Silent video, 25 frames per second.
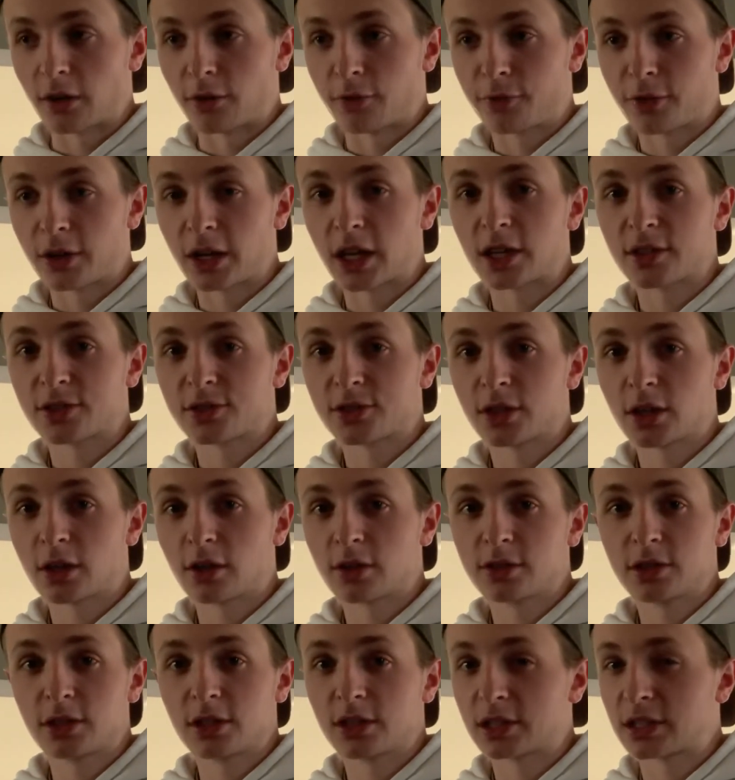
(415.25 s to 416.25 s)
finesse
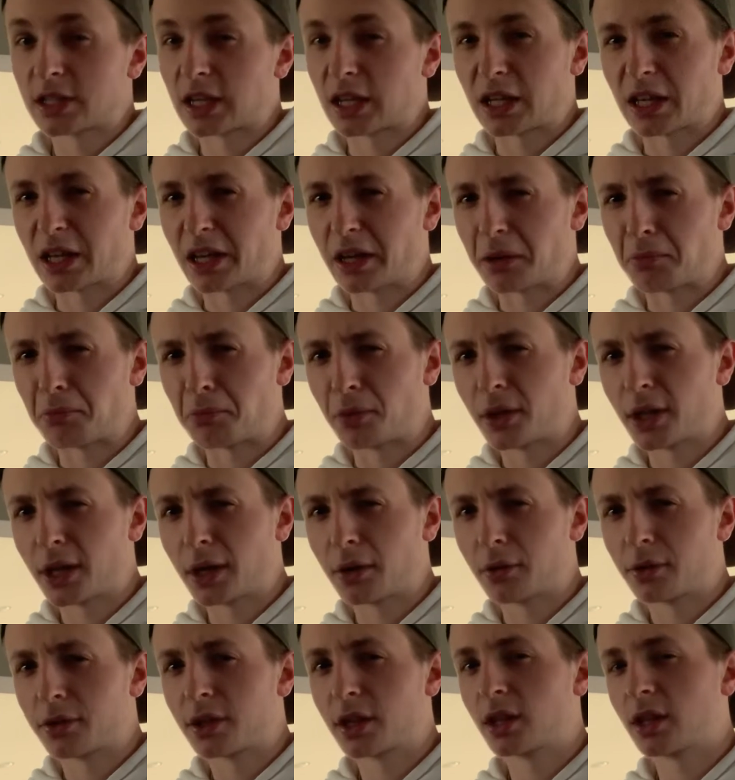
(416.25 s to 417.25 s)
notes, you just gotta kind of play
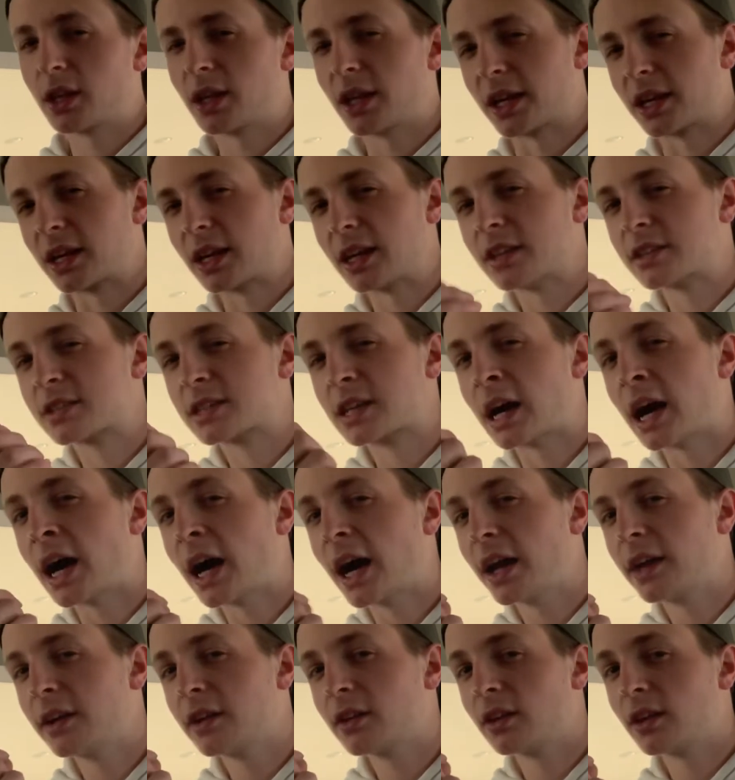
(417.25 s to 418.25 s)
with it. Like it's
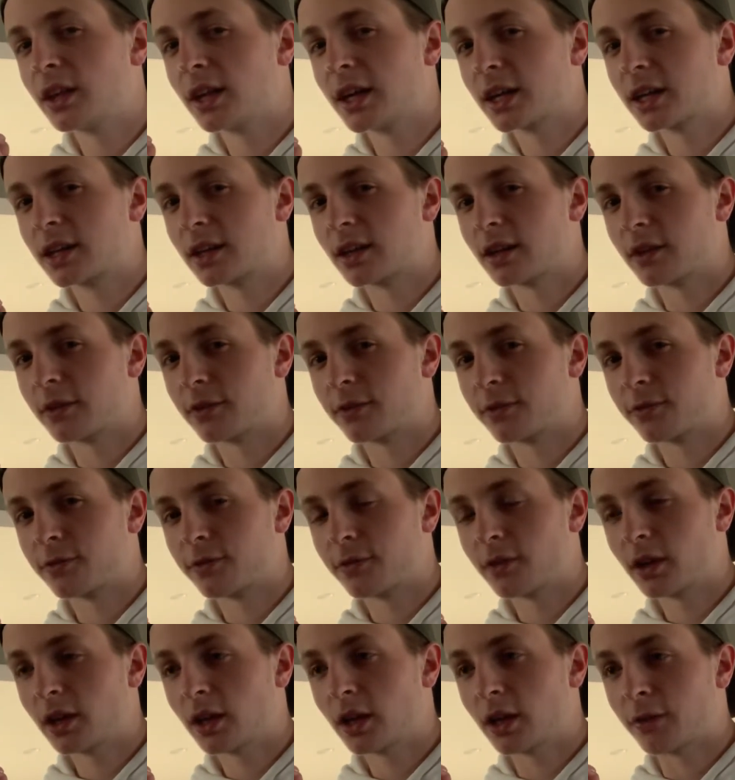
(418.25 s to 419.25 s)
kind of like a
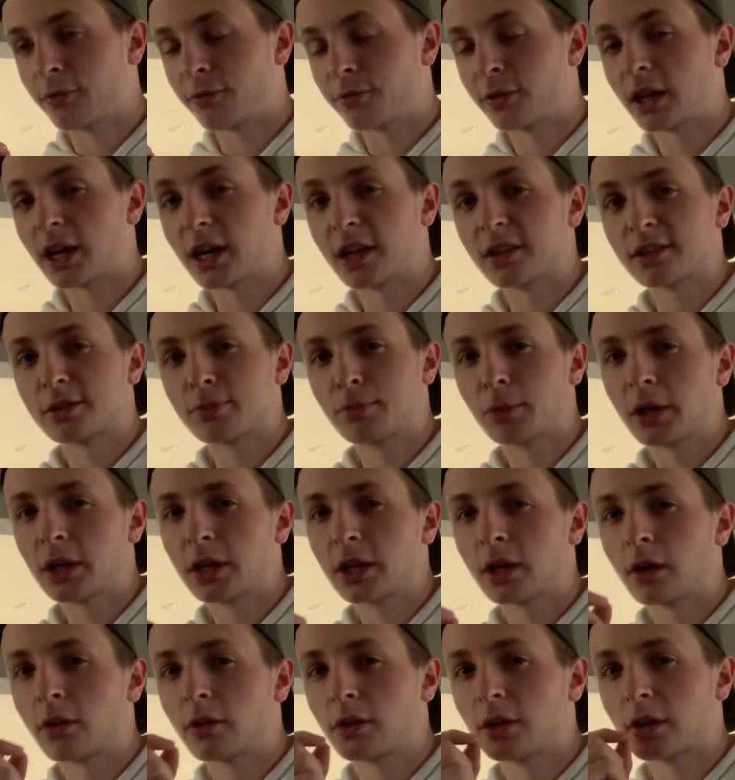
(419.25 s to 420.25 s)
flying spit
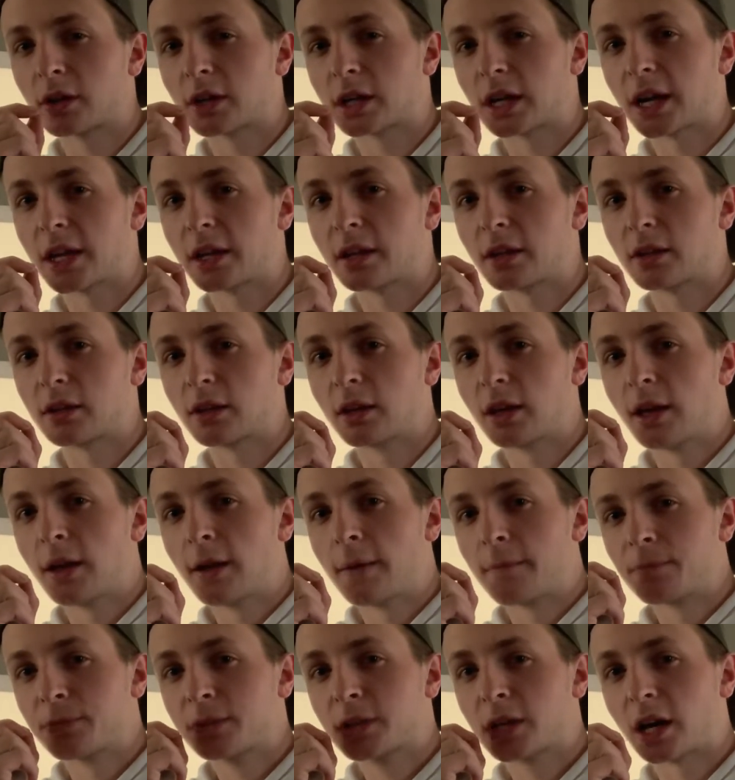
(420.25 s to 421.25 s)
note. You're kind of
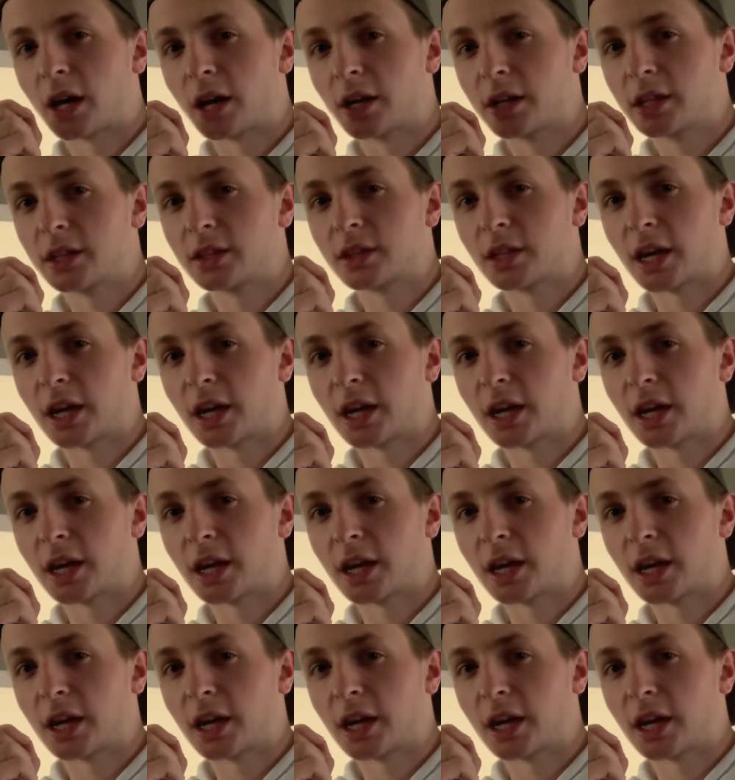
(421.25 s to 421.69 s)
cutting